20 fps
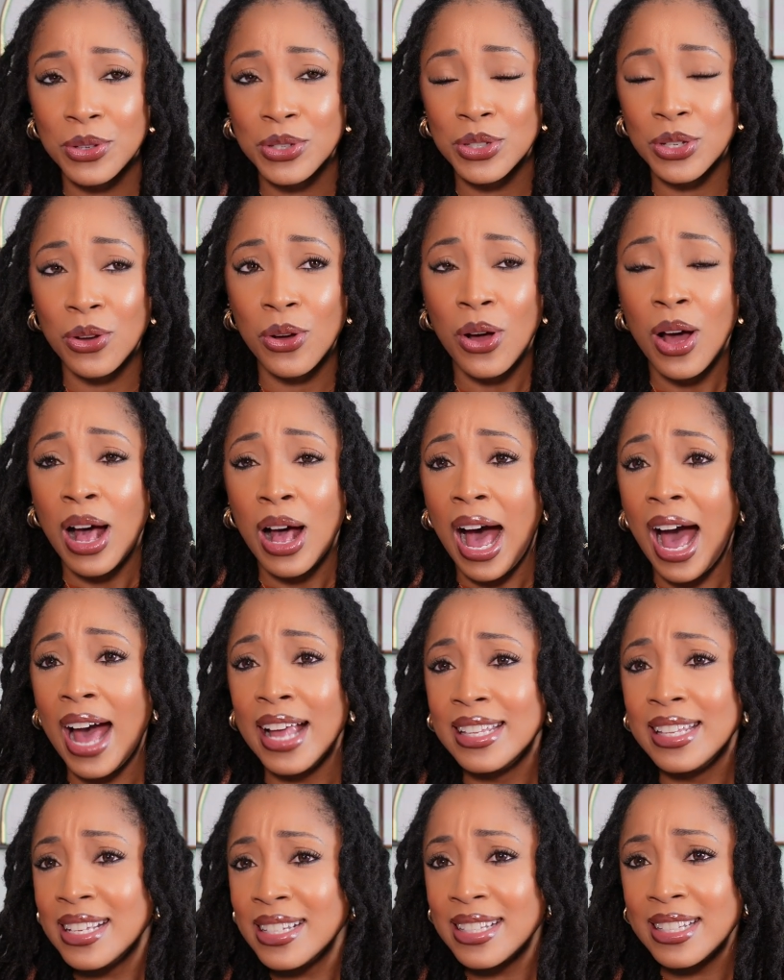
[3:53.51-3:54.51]
So I
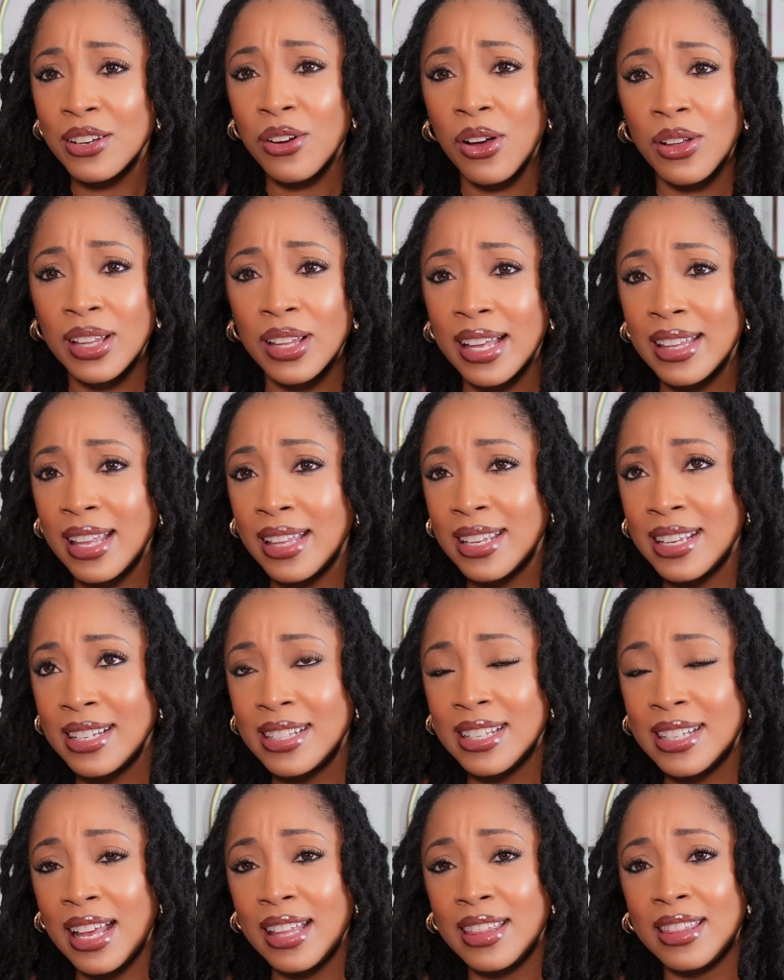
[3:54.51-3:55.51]
did see online that they
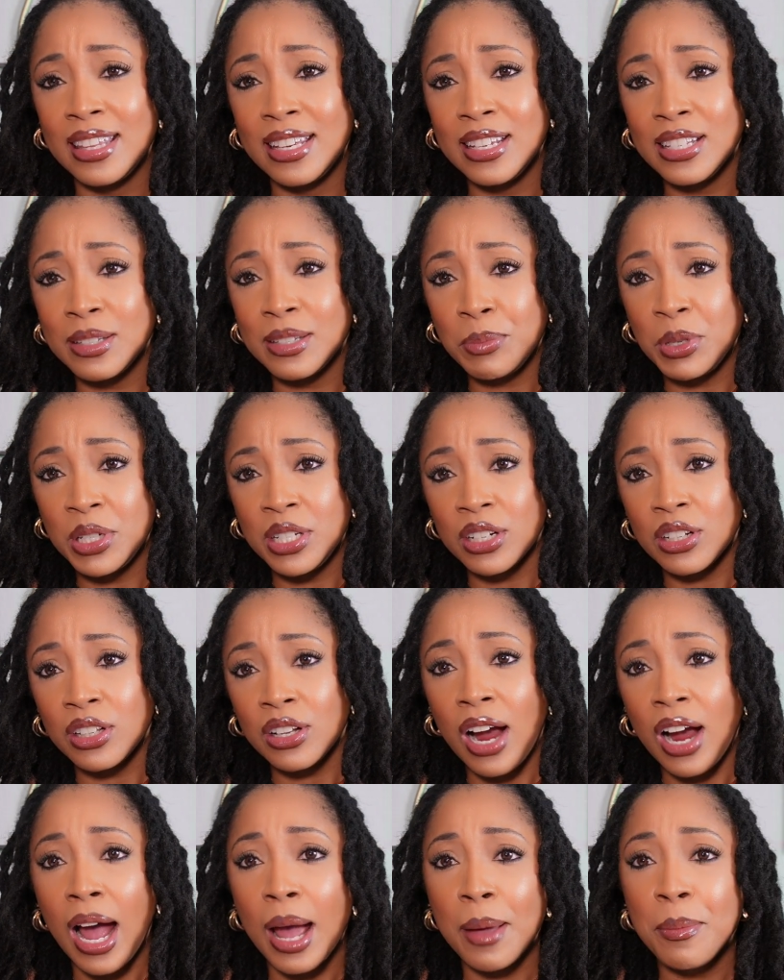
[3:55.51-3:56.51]
said this
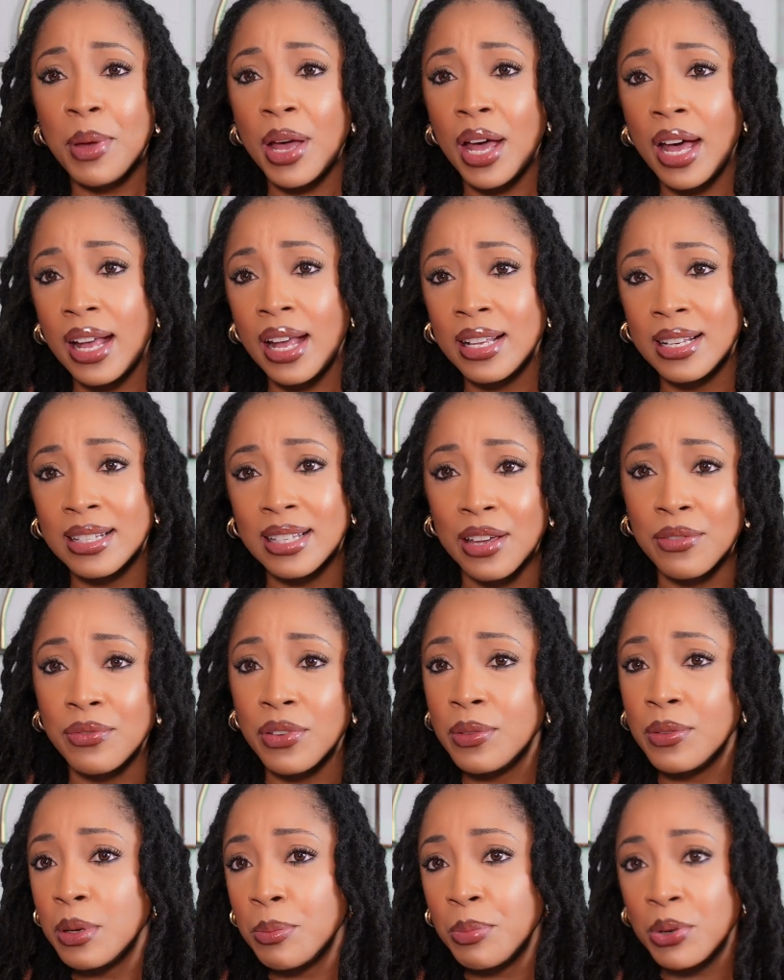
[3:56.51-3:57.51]
particular iPad is like
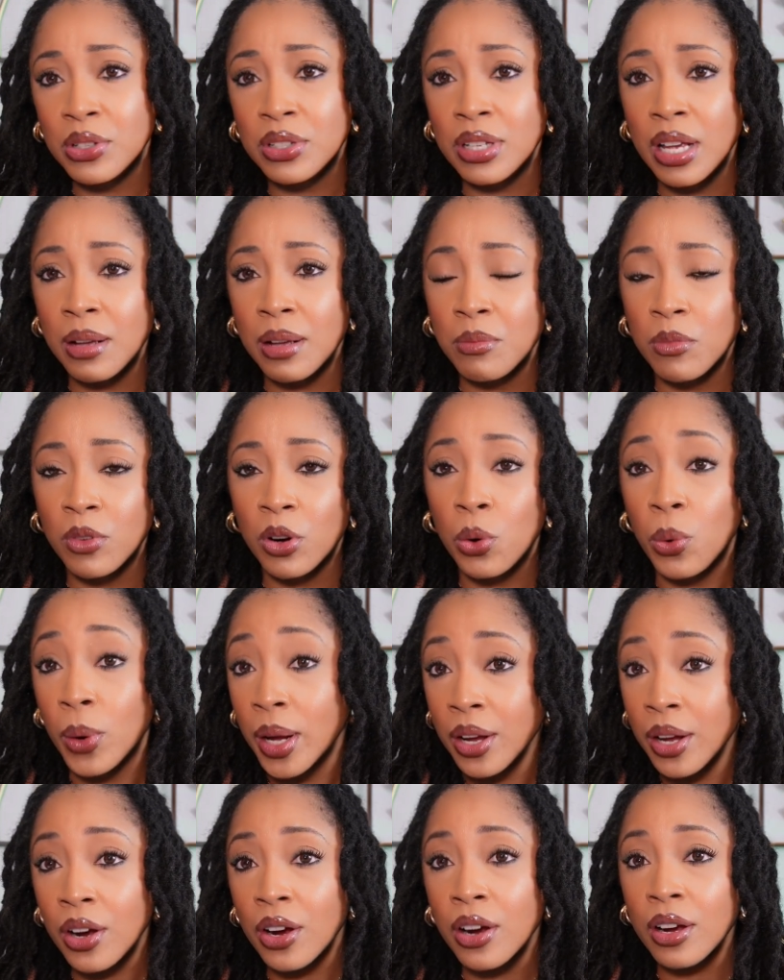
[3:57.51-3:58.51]
50%
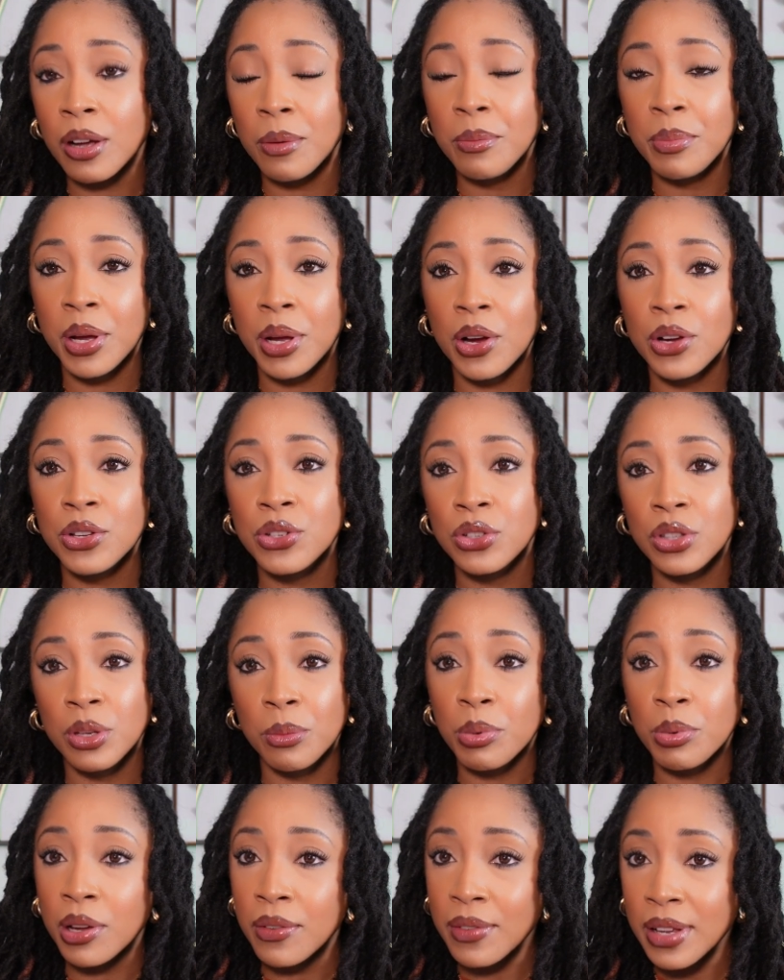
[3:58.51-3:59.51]
quicker compared to the
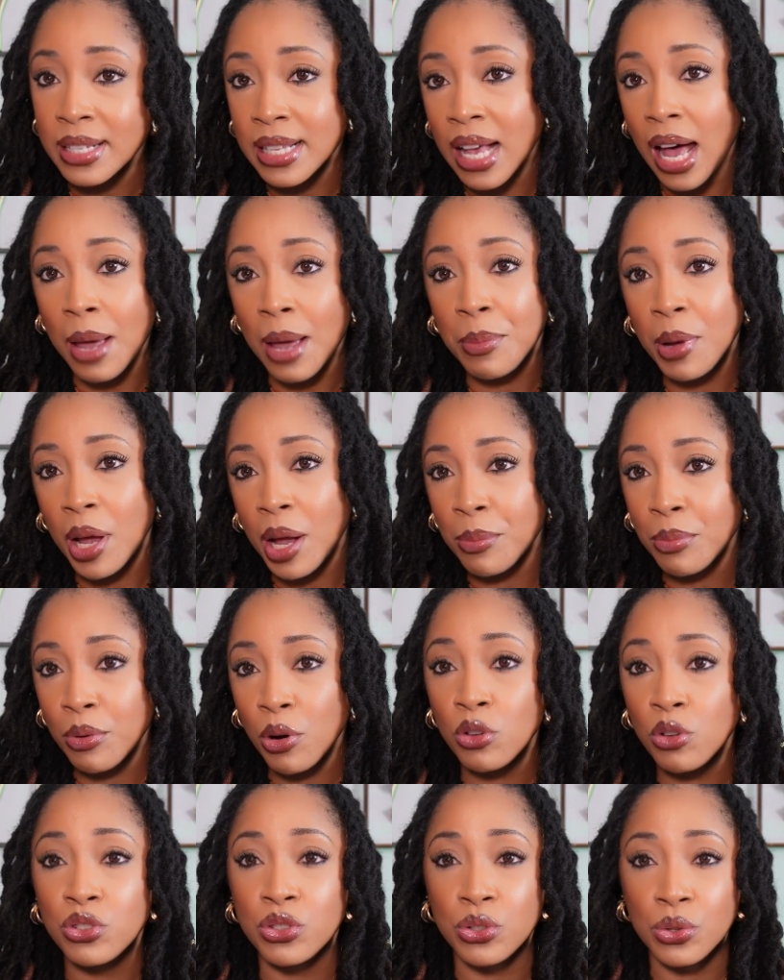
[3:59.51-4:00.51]
previous iPad
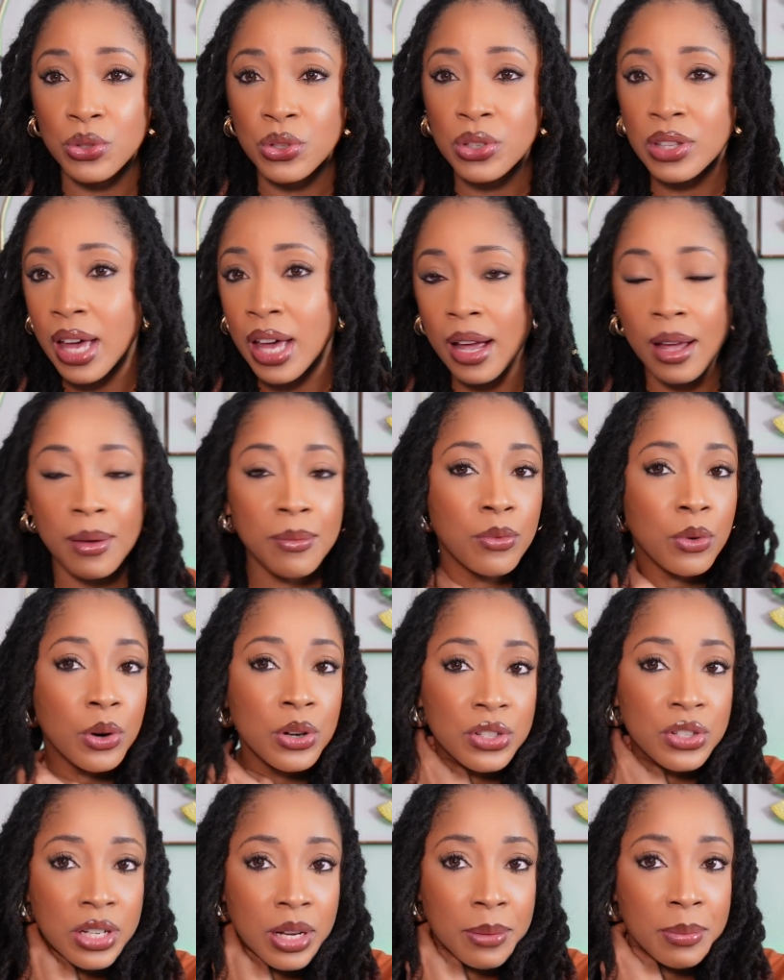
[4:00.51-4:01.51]
Pro due to that
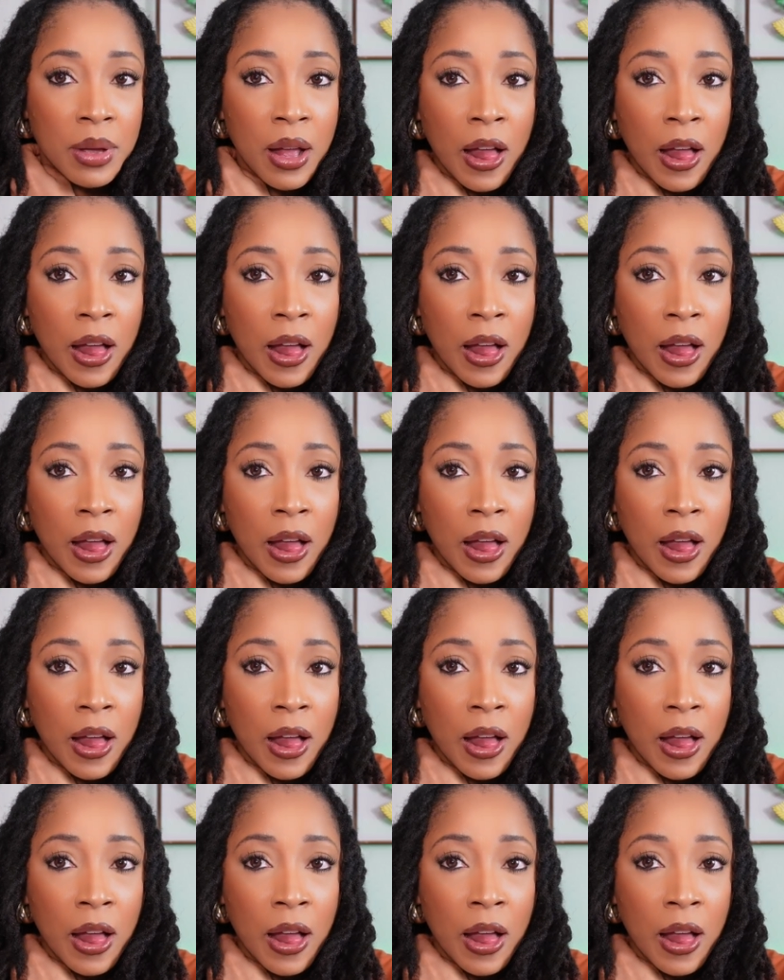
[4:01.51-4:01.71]
M4 chip.